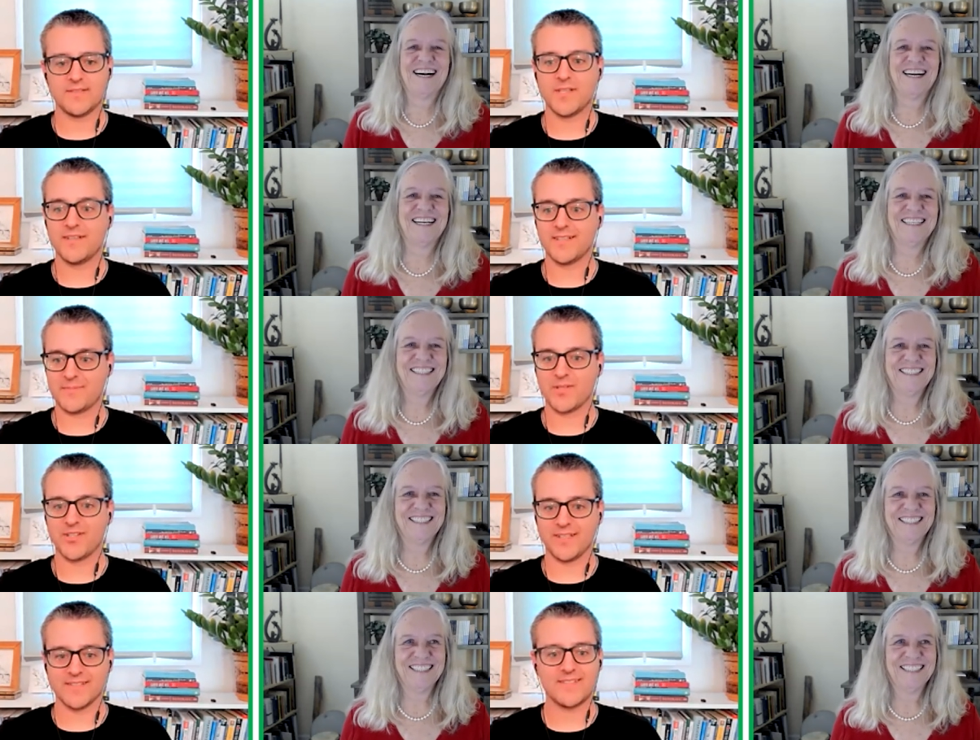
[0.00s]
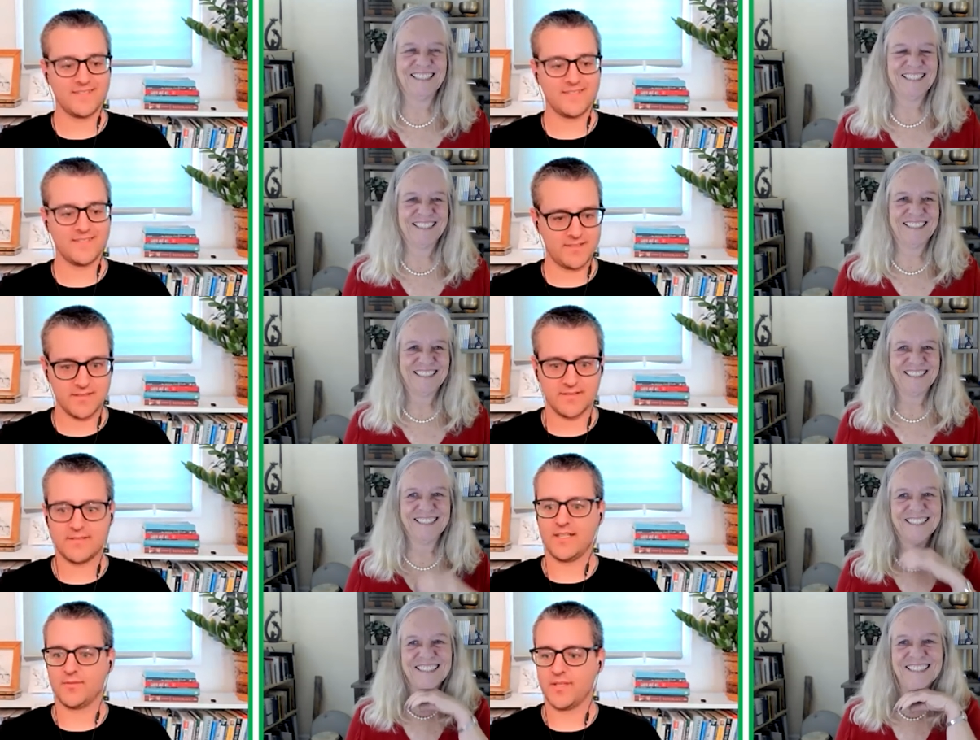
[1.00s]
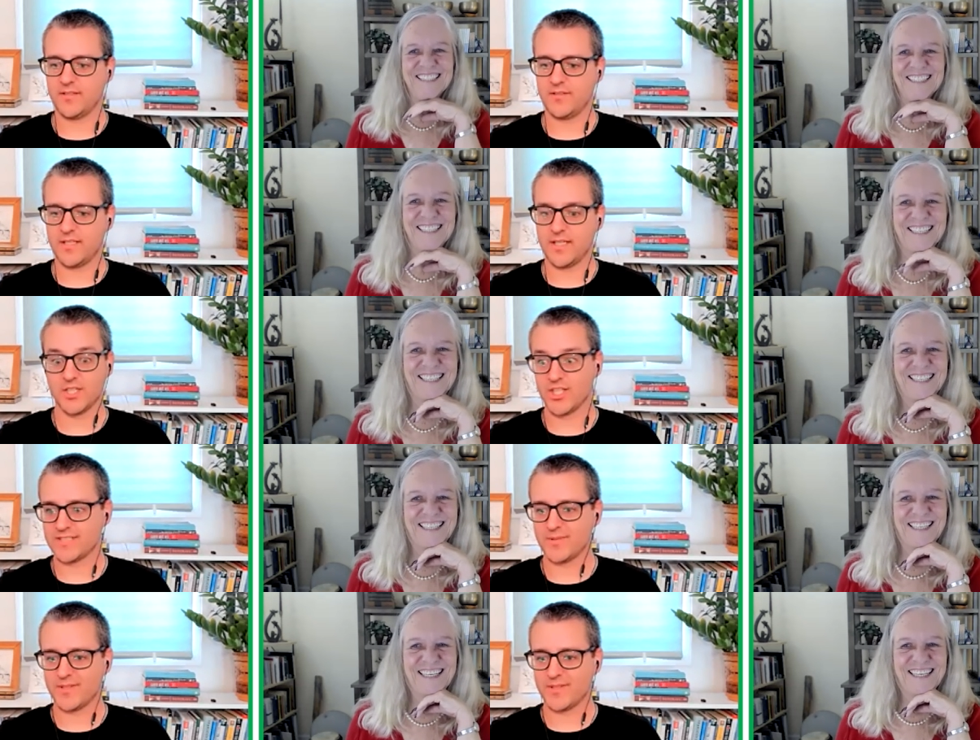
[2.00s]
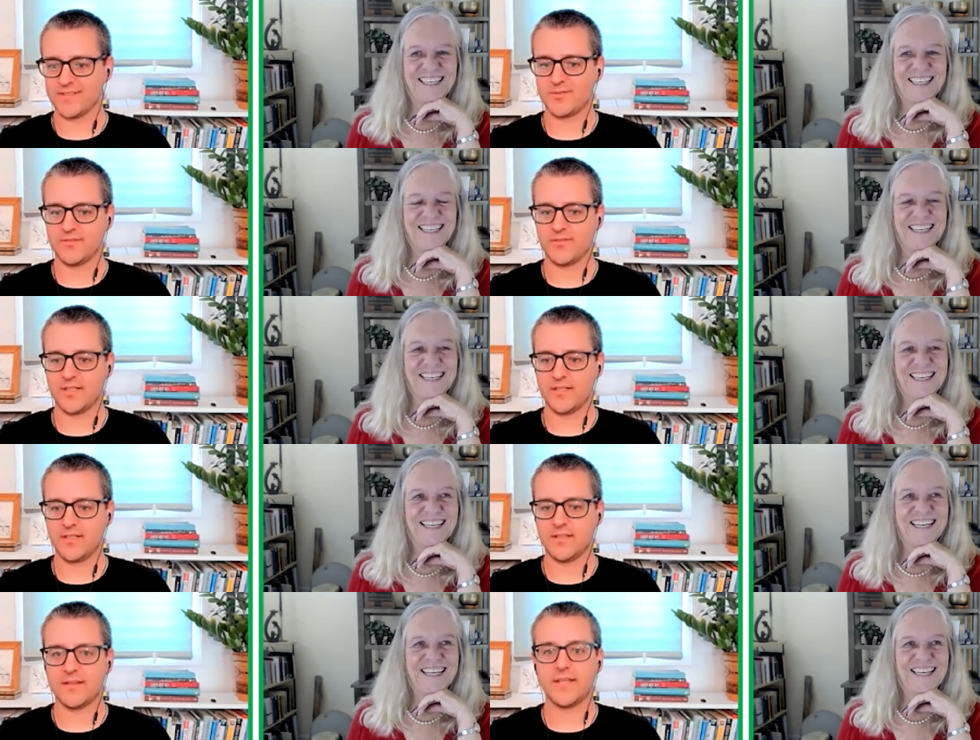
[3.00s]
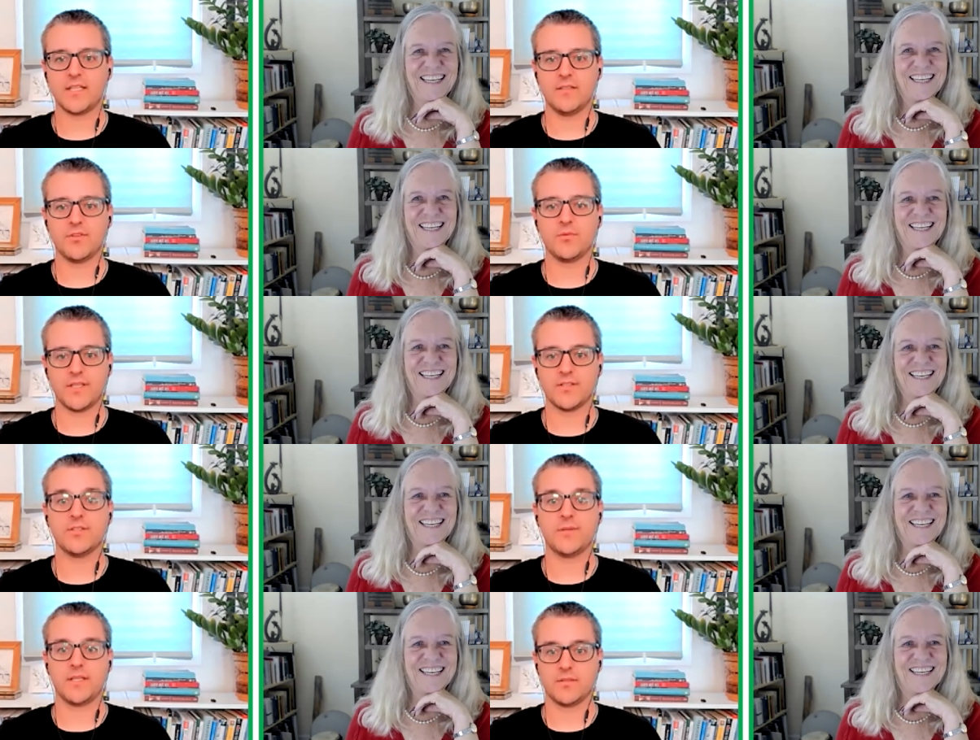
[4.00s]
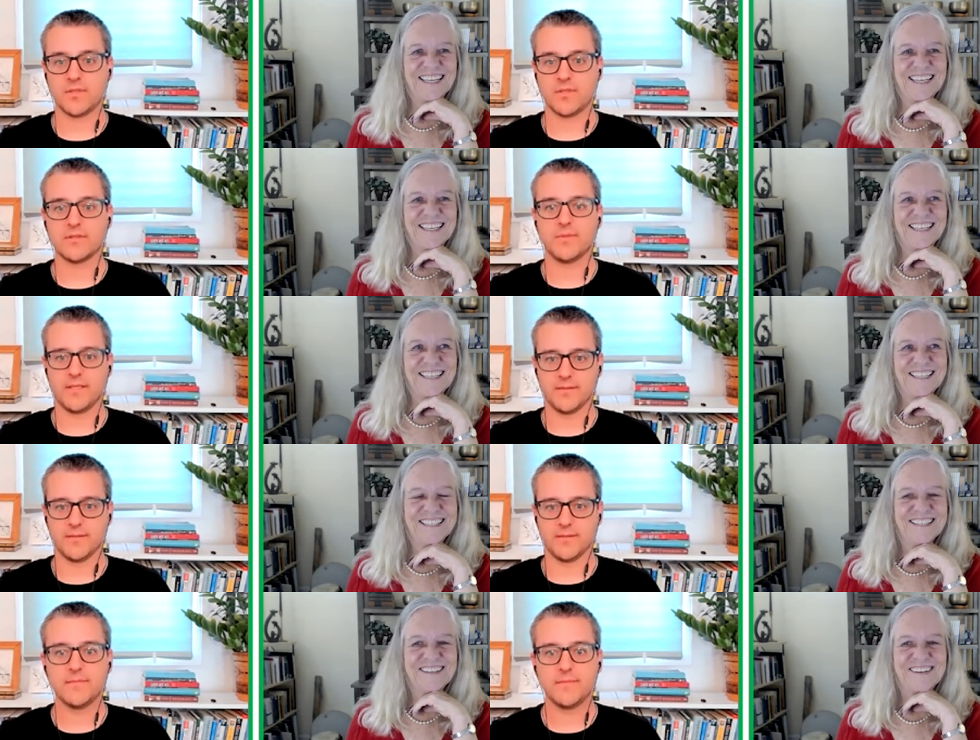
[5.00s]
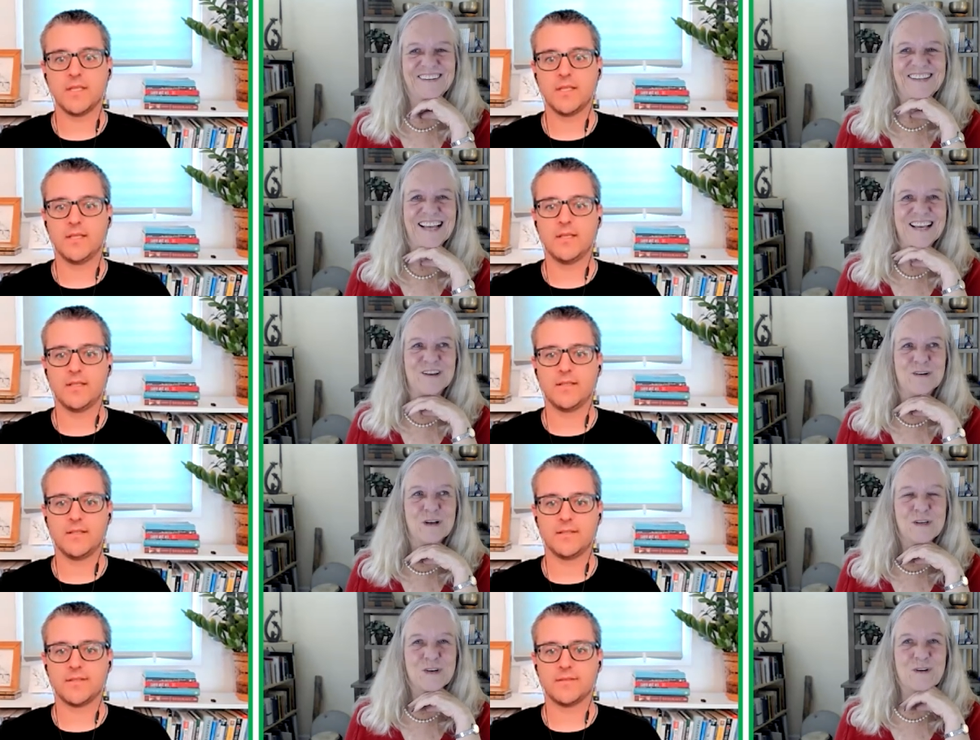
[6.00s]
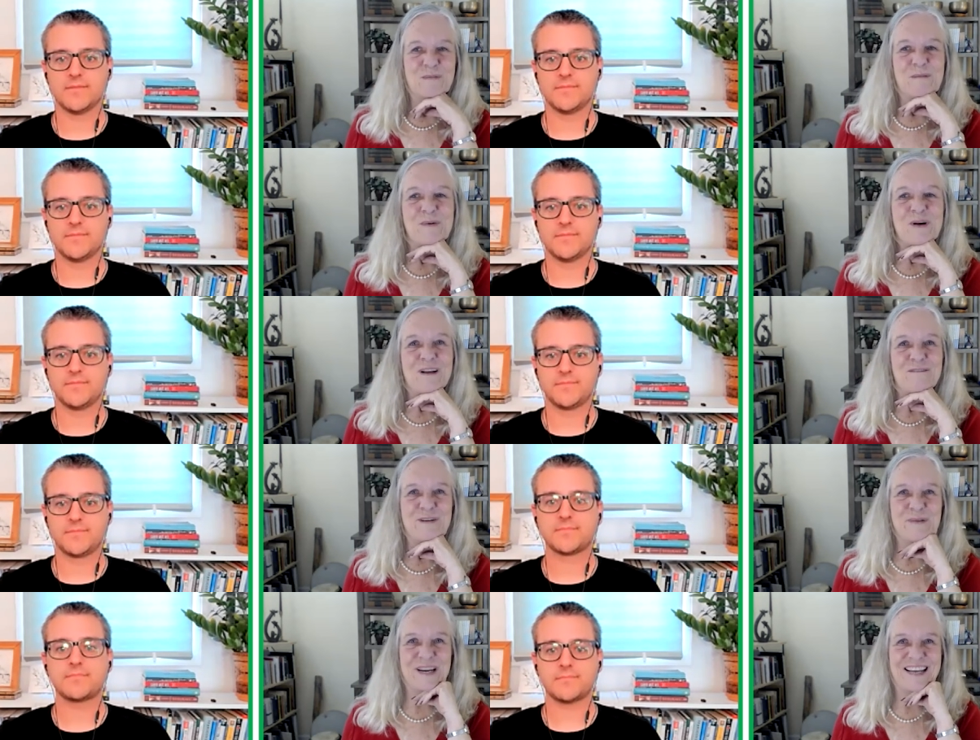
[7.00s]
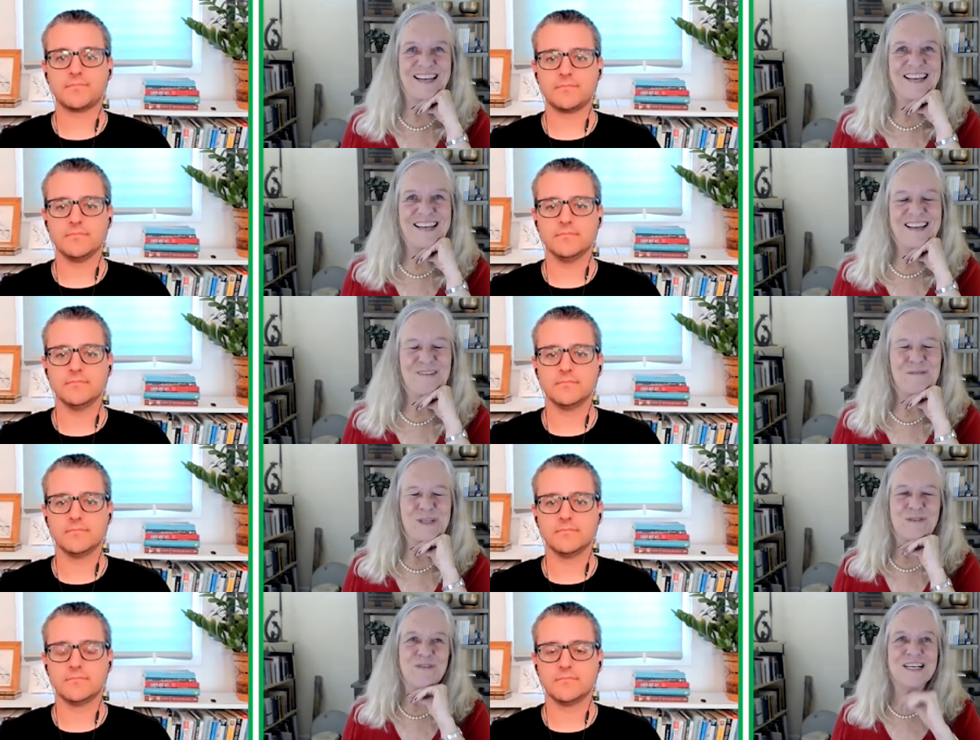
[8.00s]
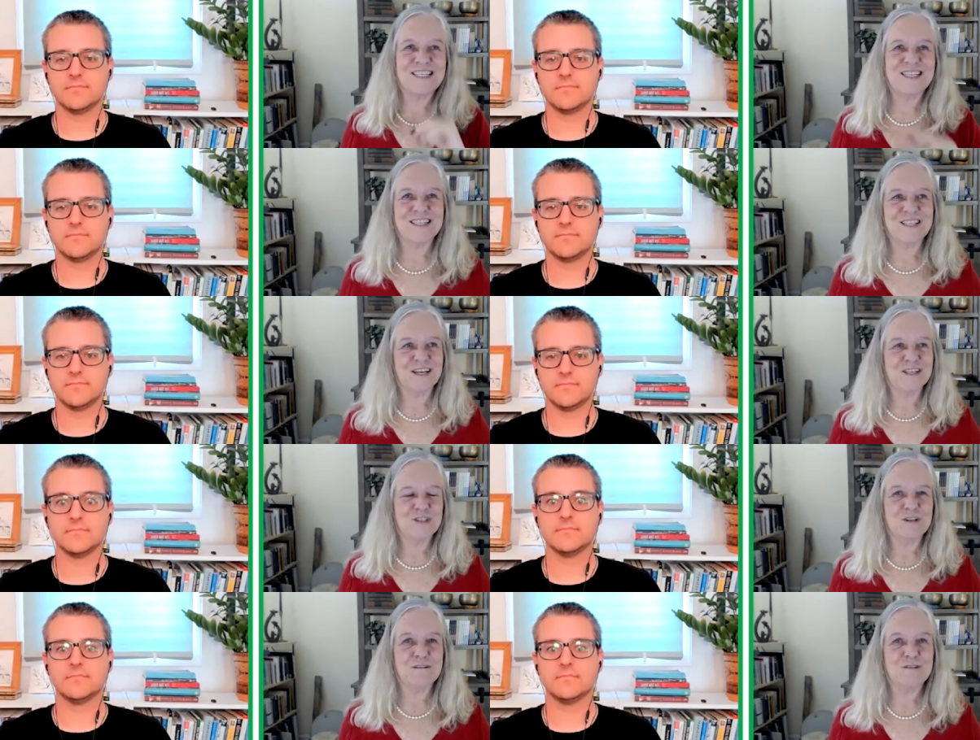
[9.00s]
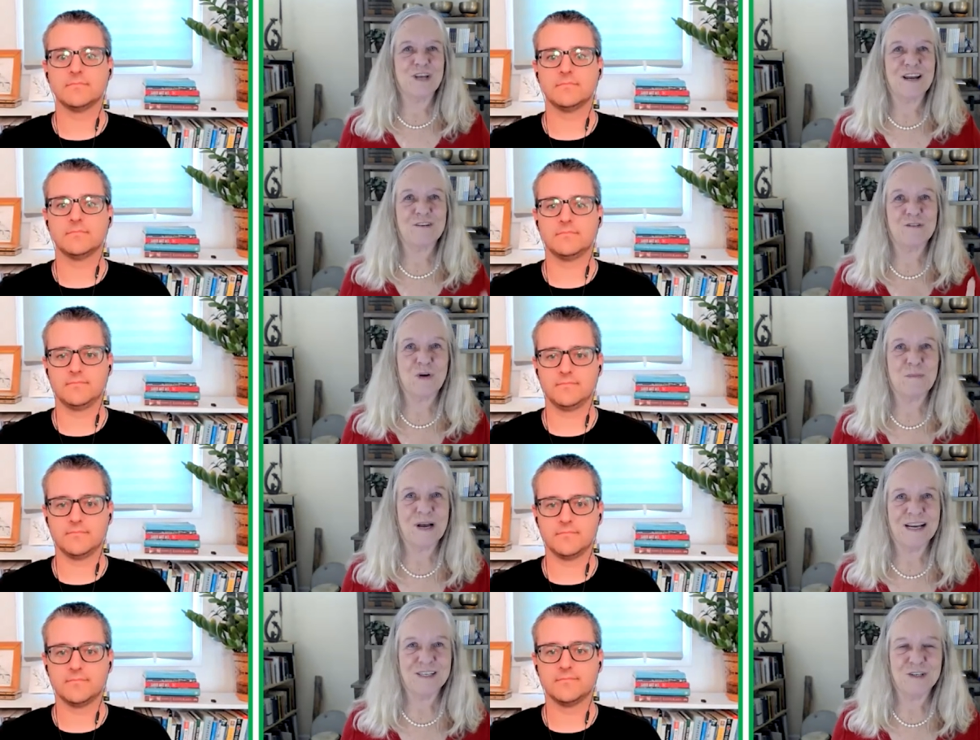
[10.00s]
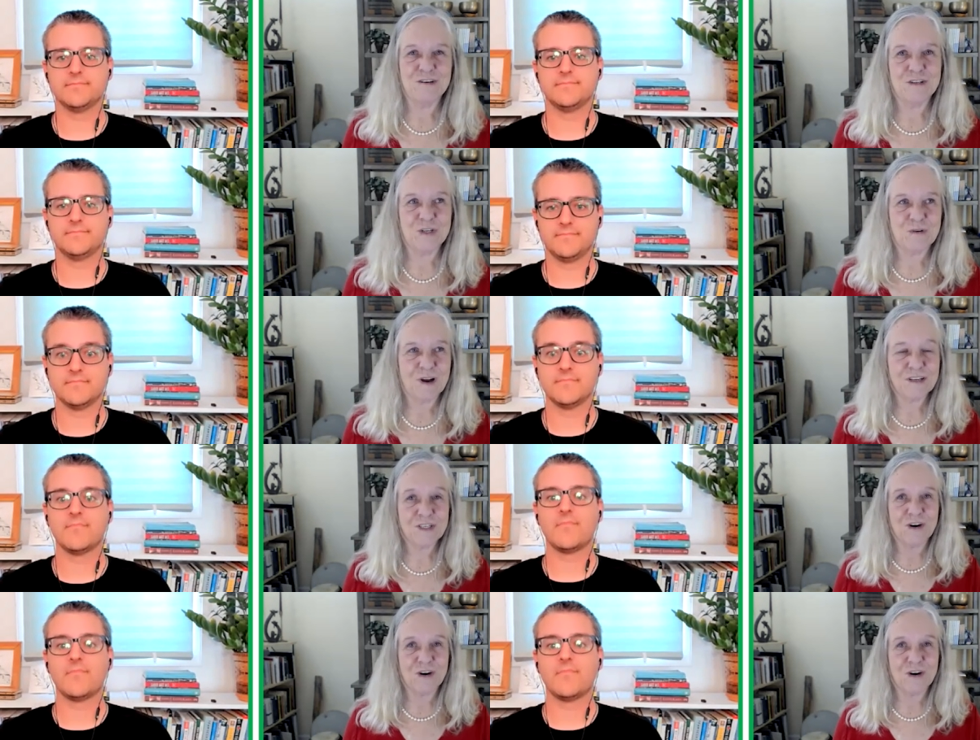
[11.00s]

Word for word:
Speaker 1: experience to to talk with you, and a good experience, quite frankly. And thank you for what you're doing in the world as well.
Speaker 2: Well, thank you. So remember, everybody, put your face to the sun so those shadows fall behind you, because you're a rock